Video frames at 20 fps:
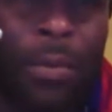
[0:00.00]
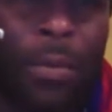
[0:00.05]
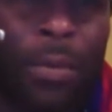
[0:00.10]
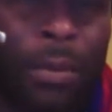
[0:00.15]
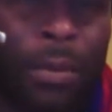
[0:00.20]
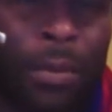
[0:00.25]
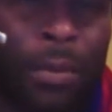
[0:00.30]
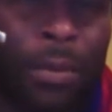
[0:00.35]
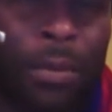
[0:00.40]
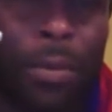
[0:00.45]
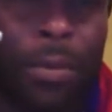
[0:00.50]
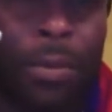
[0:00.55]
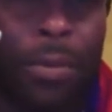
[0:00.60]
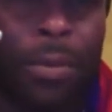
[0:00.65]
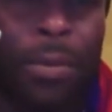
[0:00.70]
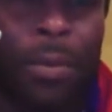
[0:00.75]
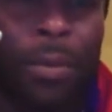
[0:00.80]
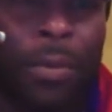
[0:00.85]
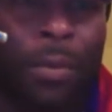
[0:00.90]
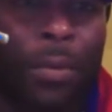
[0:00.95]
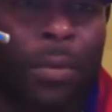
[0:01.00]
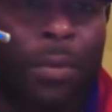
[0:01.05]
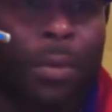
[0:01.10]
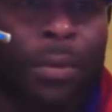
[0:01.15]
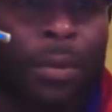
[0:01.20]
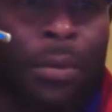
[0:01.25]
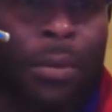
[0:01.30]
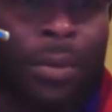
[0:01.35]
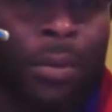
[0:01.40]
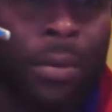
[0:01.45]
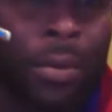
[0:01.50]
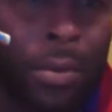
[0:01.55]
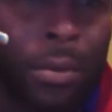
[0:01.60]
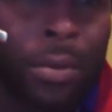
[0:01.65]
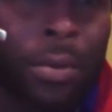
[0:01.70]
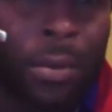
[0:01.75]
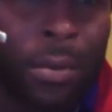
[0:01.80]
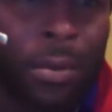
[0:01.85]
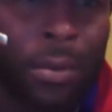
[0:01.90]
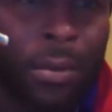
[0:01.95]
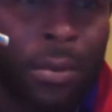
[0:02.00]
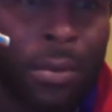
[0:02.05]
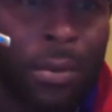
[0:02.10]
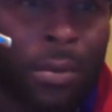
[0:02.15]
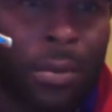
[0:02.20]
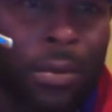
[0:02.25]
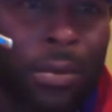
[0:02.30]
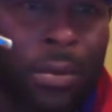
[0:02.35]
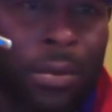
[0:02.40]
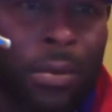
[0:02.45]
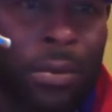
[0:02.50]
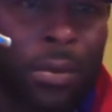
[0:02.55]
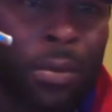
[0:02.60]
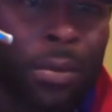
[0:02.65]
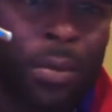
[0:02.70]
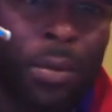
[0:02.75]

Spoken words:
No words are spoken by the person on screen.